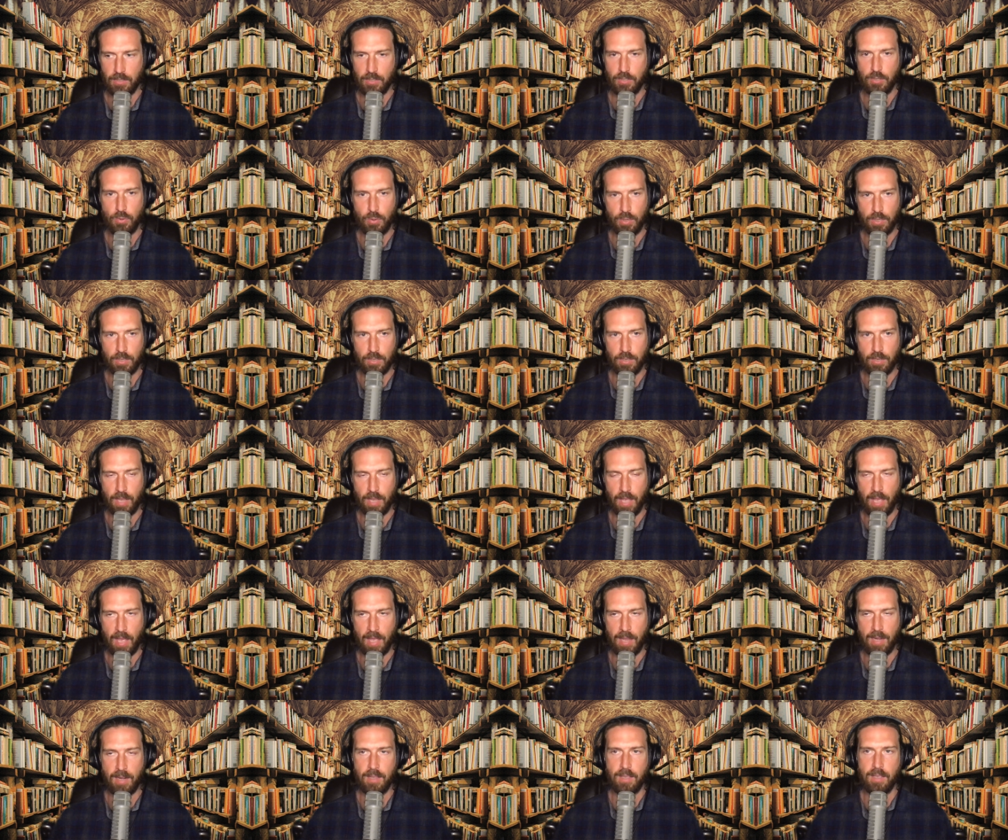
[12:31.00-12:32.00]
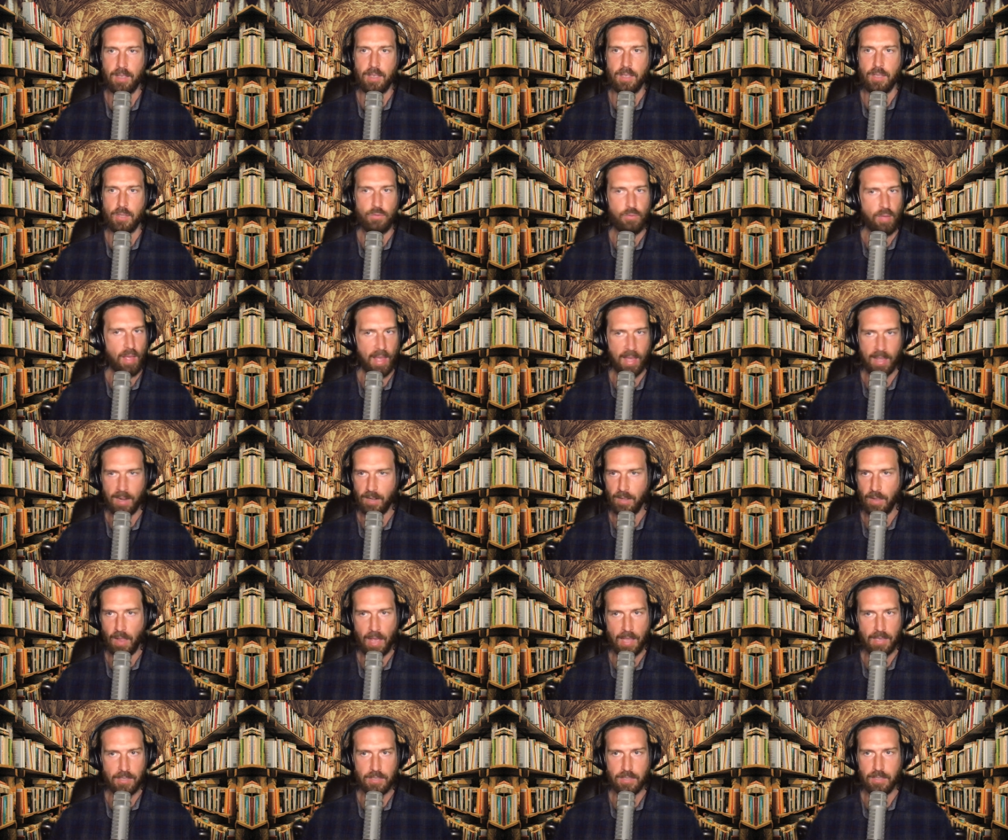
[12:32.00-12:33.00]
you and your dad, you've
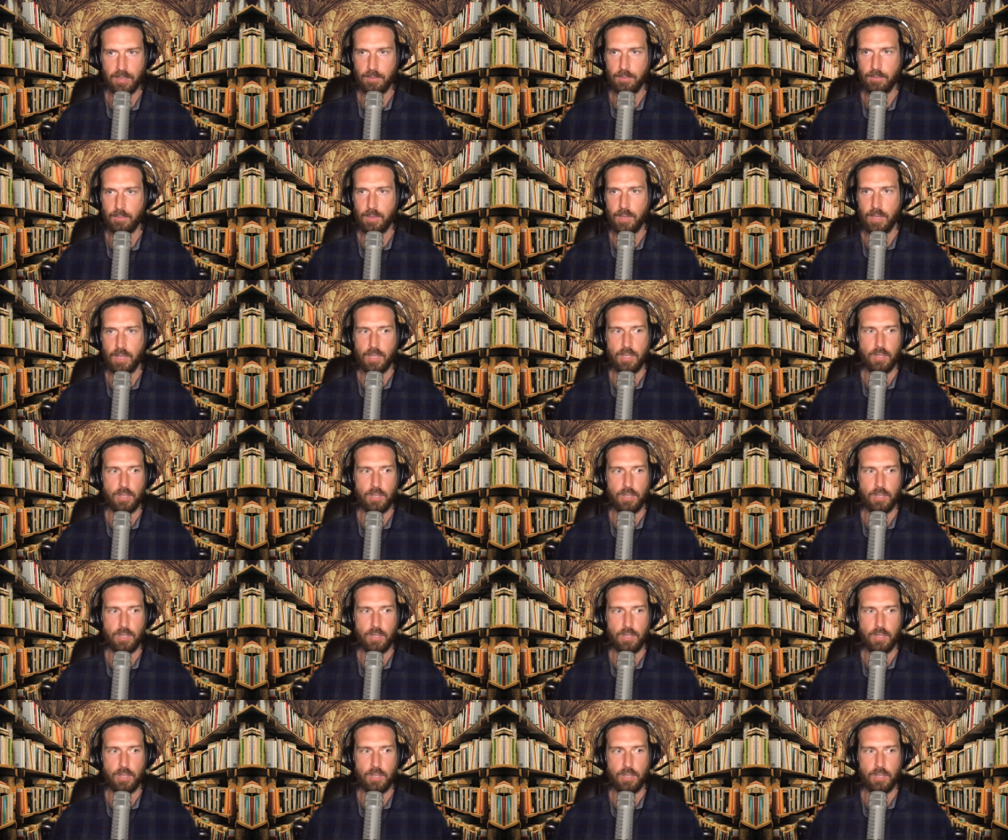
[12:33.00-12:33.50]
analyzed them,